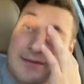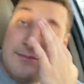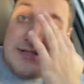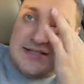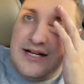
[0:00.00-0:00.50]

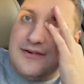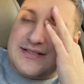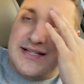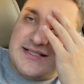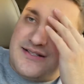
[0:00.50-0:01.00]
But
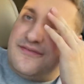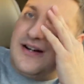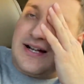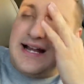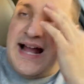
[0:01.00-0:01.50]
seriously, it's a
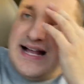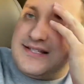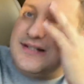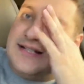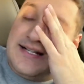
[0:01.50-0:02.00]
fucking
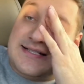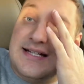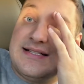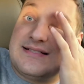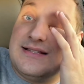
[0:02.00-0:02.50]
hassle.
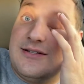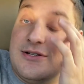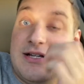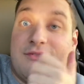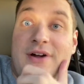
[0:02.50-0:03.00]
It's
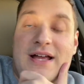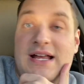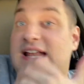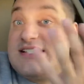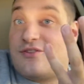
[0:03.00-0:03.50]
literally
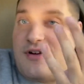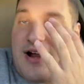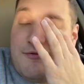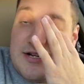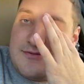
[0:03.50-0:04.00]
it is a
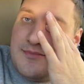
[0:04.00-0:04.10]
rat race.